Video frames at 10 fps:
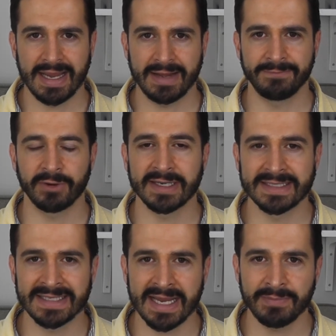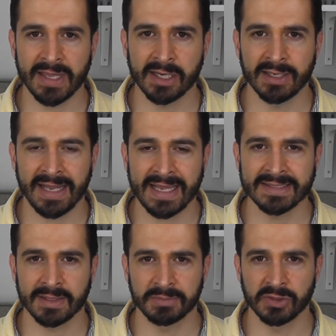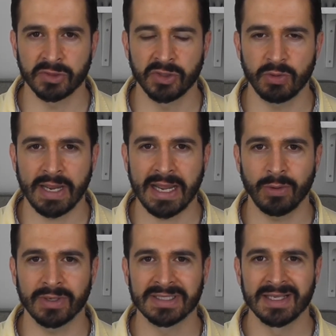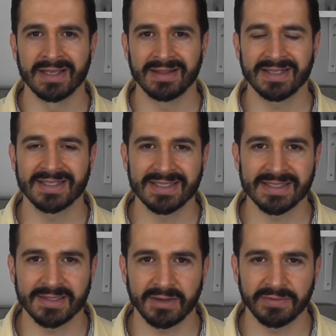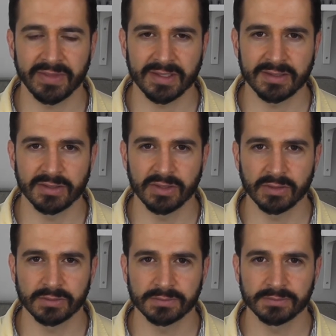And for an exam that could last up to 2 hours, this is a tough thing to do.